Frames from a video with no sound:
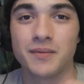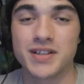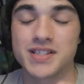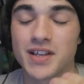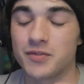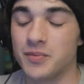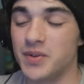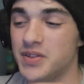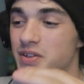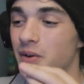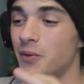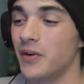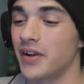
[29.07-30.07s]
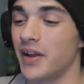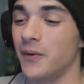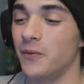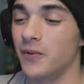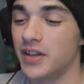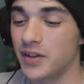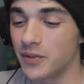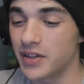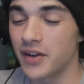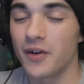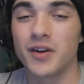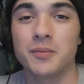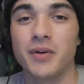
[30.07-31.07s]
Myself and Melissa are working really, really
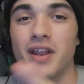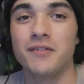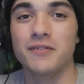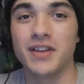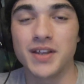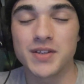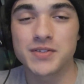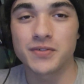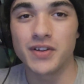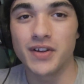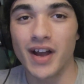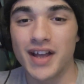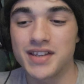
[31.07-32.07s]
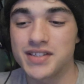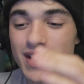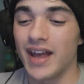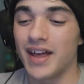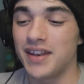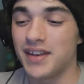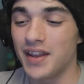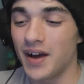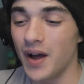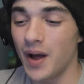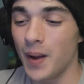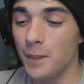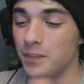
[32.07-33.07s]
hard to put out videos for you guys, and
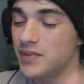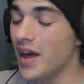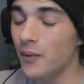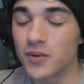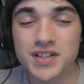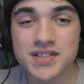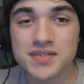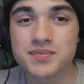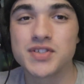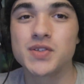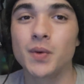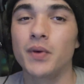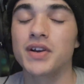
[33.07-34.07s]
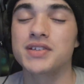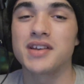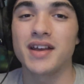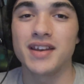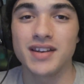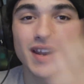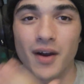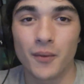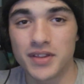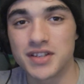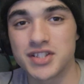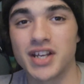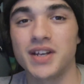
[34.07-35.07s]
um, yeah, we're just super excited at where
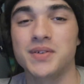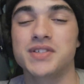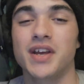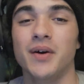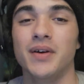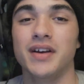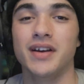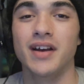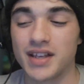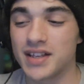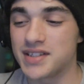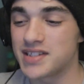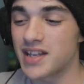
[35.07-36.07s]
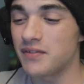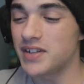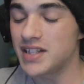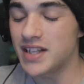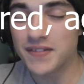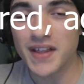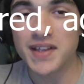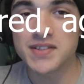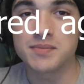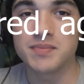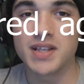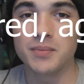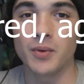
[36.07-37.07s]
the channel is going, because
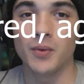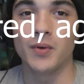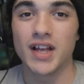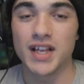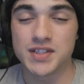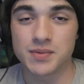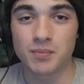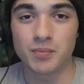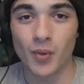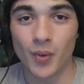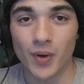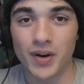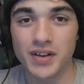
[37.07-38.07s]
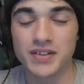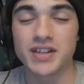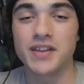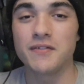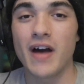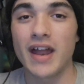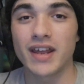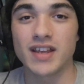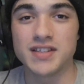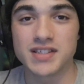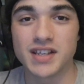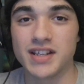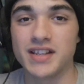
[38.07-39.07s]
17,000 people is more than the Vatican
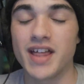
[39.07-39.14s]
City.